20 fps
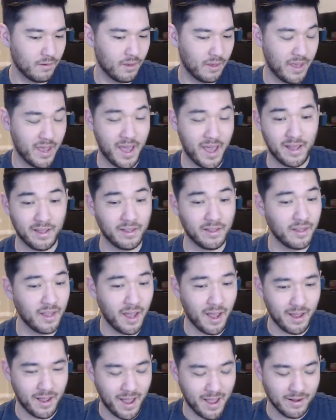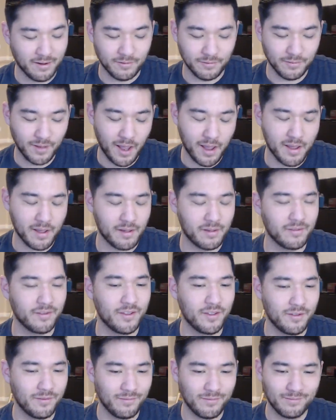Yeah,
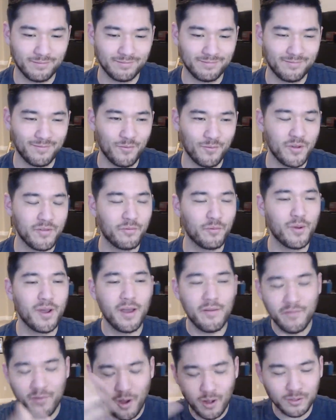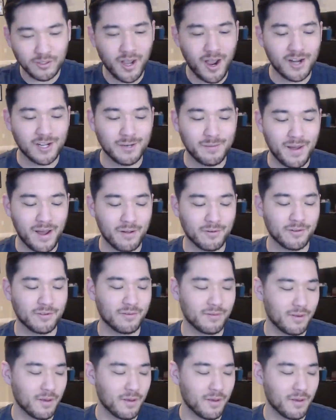we've all talked about